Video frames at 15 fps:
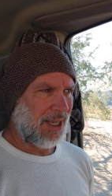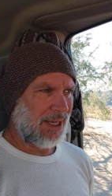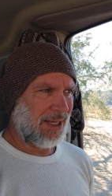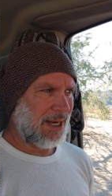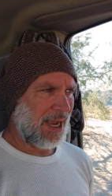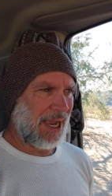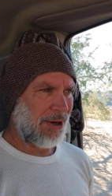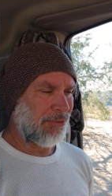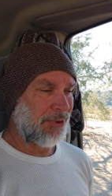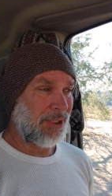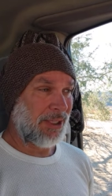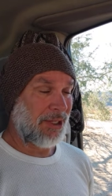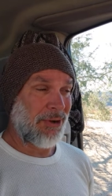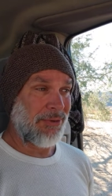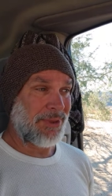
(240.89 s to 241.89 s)
And I
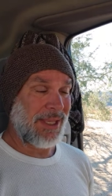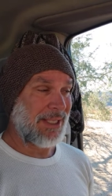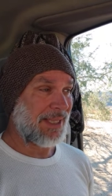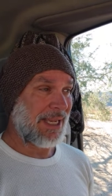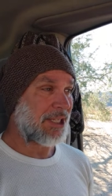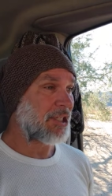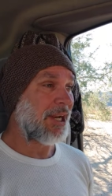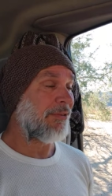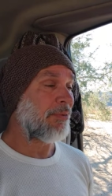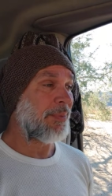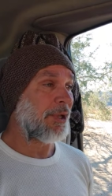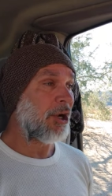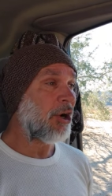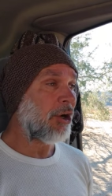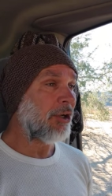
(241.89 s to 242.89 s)
really don't think that should ever
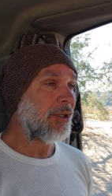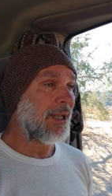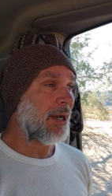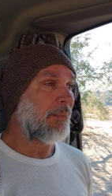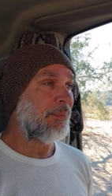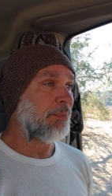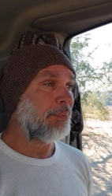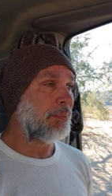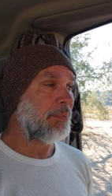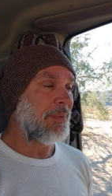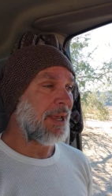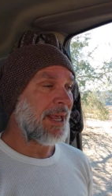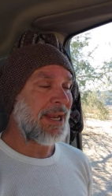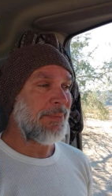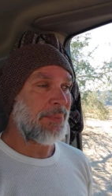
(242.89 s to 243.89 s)
be called up.
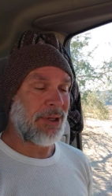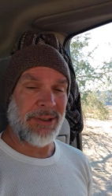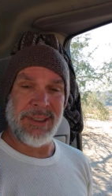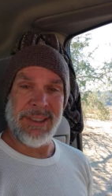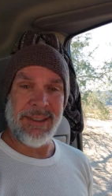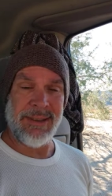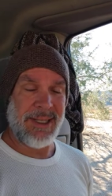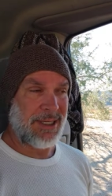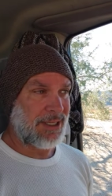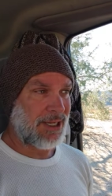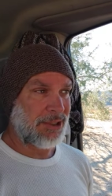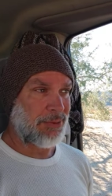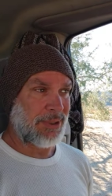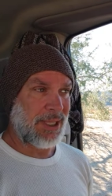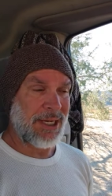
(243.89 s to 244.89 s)
Any building that
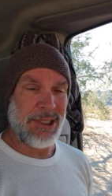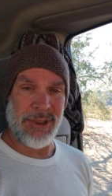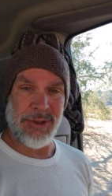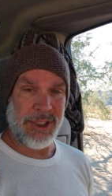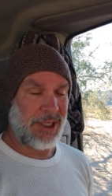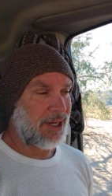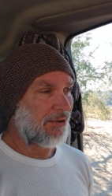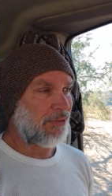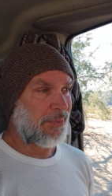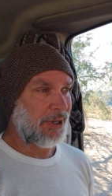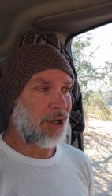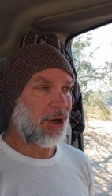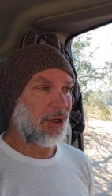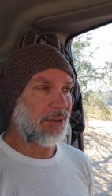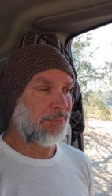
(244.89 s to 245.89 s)
does what they do should never
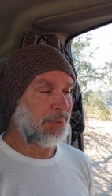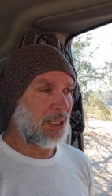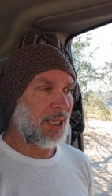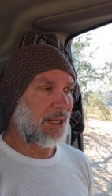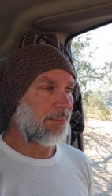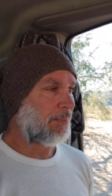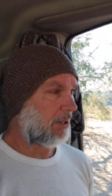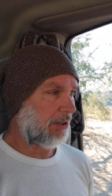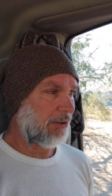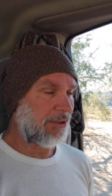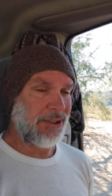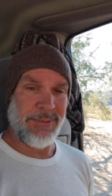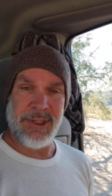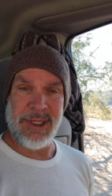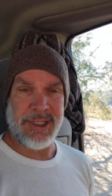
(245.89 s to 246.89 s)
be called Planned
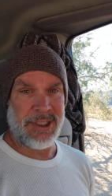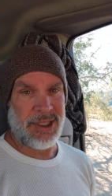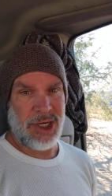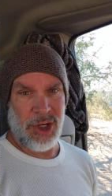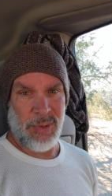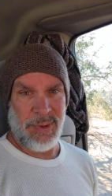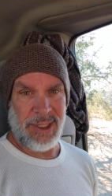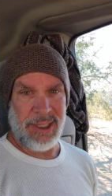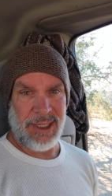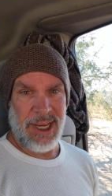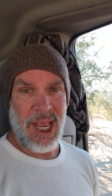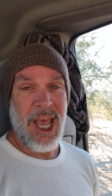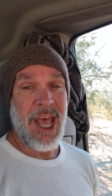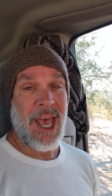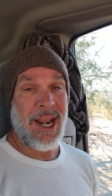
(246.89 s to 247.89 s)
Parenthood, because nobody,
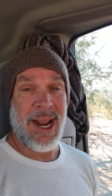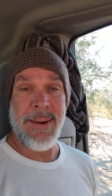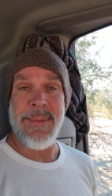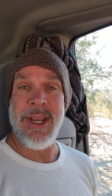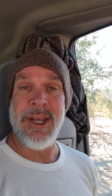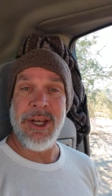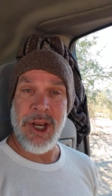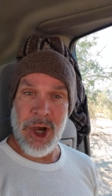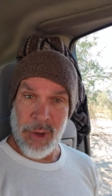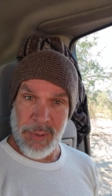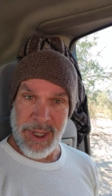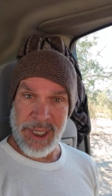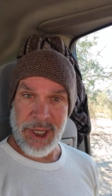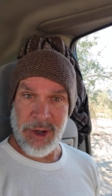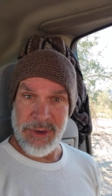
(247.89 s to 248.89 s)
and I mean
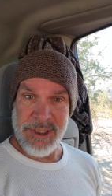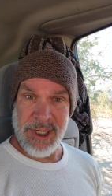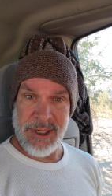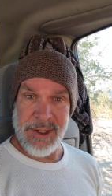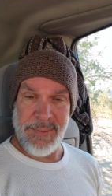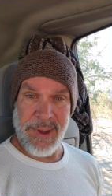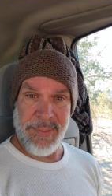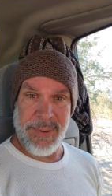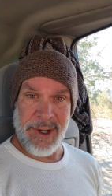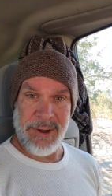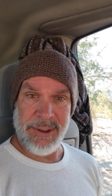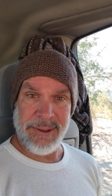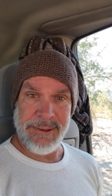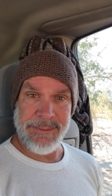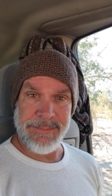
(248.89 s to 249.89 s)
nobody, goes there to be a
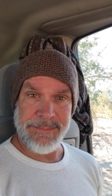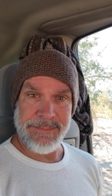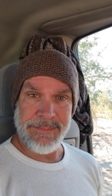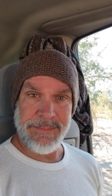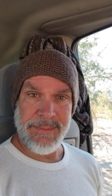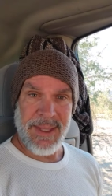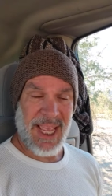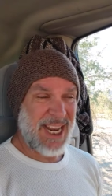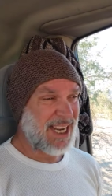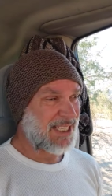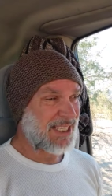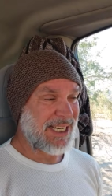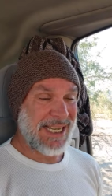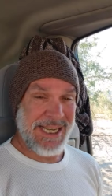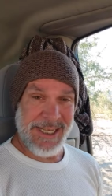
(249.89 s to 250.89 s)
parent. And
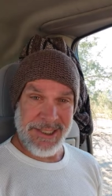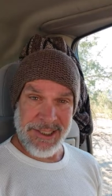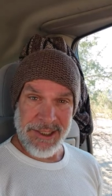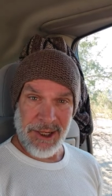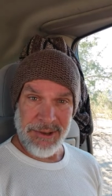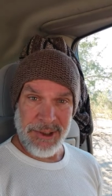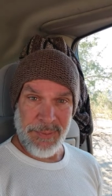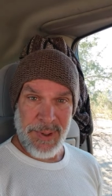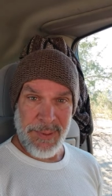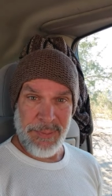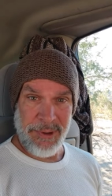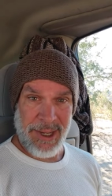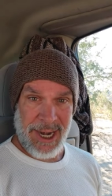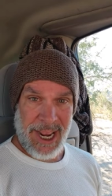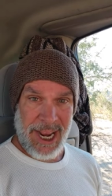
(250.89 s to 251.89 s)
it's an insult to
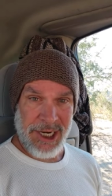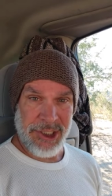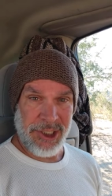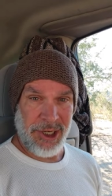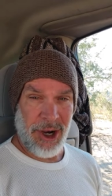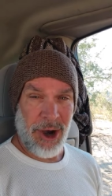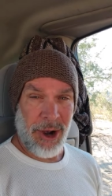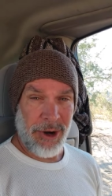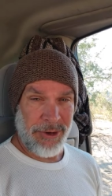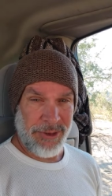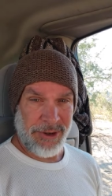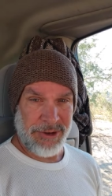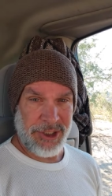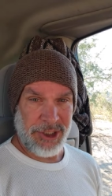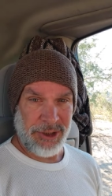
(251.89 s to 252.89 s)
people that actually honor
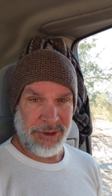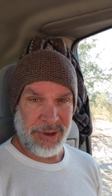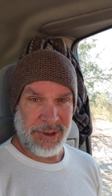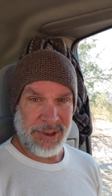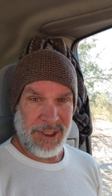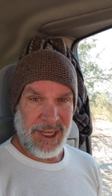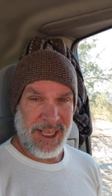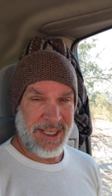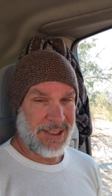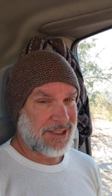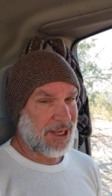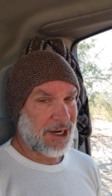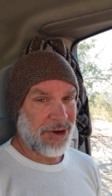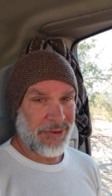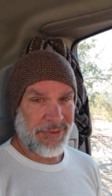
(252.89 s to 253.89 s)
their children and
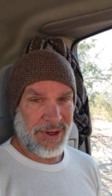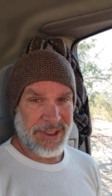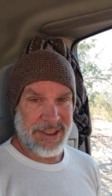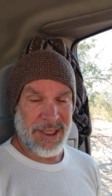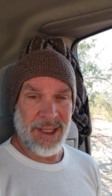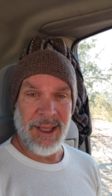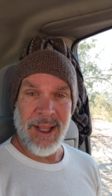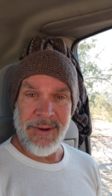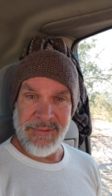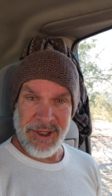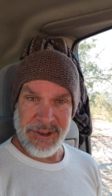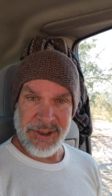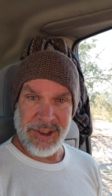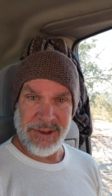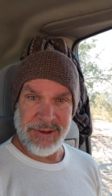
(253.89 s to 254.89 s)
sacrifice and love
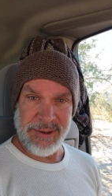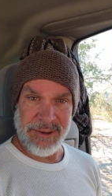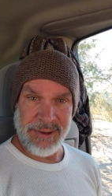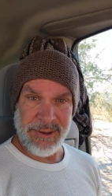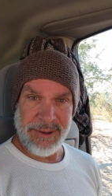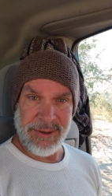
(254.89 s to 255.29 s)
their children.